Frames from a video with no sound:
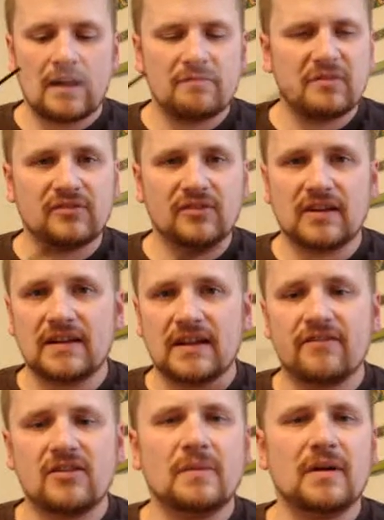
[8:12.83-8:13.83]
I've been flooding
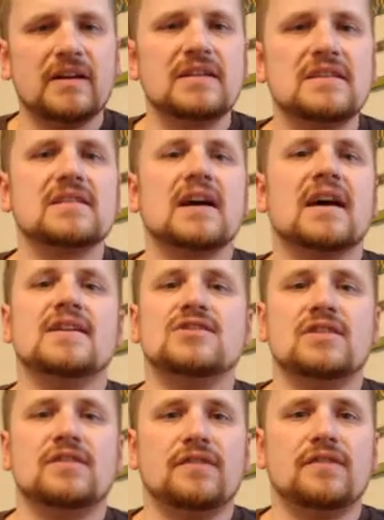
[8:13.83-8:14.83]
everybody's
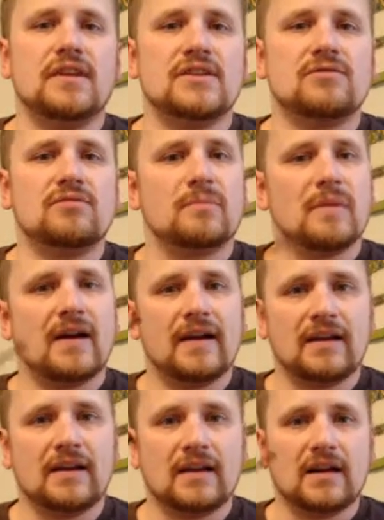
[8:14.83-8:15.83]
IG feeds with
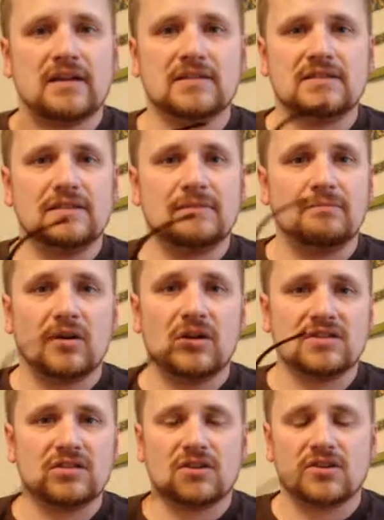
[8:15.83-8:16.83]
my constant
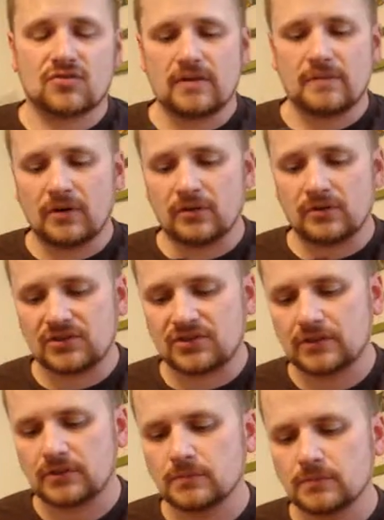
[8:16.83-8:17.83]
Boss Cigars
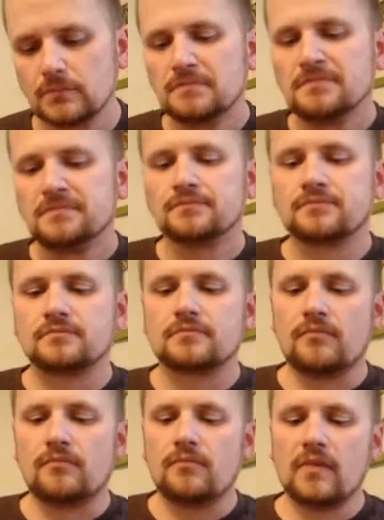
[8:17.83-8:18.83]
reposts.
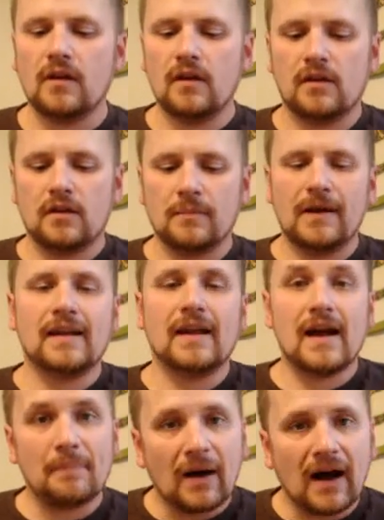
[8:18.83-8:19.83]
And
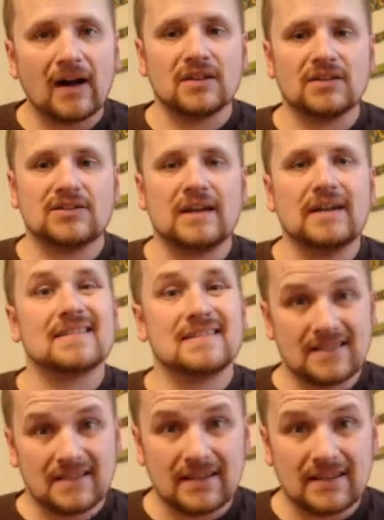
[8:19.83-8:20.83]
I apologize,
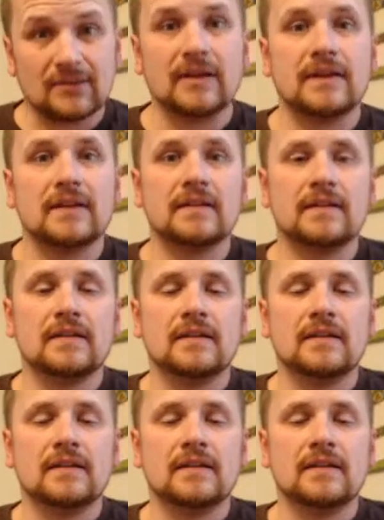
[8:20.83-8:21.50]
sincerely.